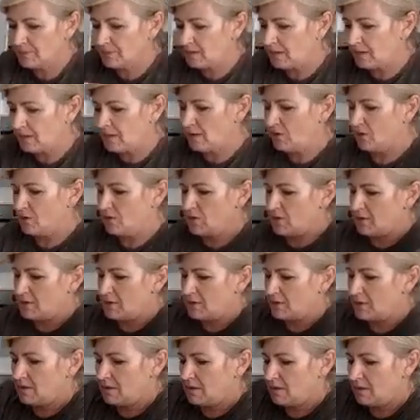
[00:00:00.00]
Hang on.
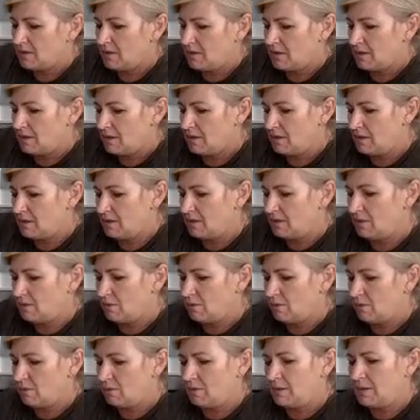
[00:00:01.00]

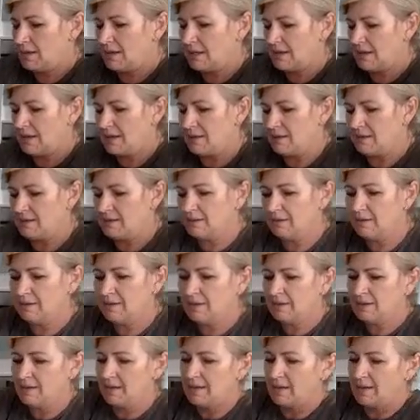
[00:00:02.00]
Voila.
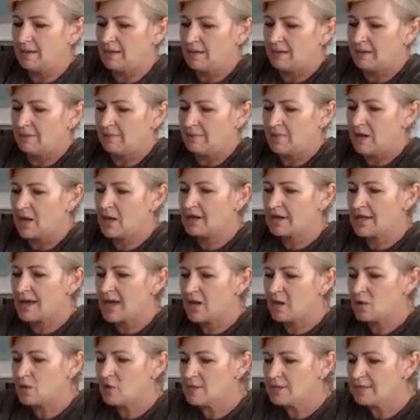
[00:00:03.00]

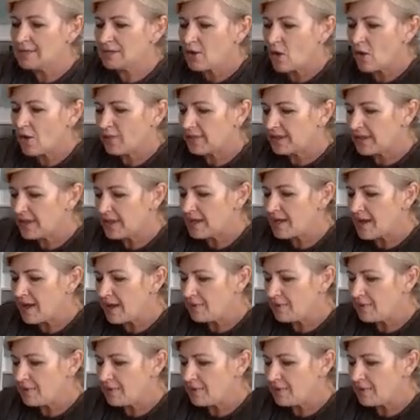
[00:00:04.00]
Okay, who's got the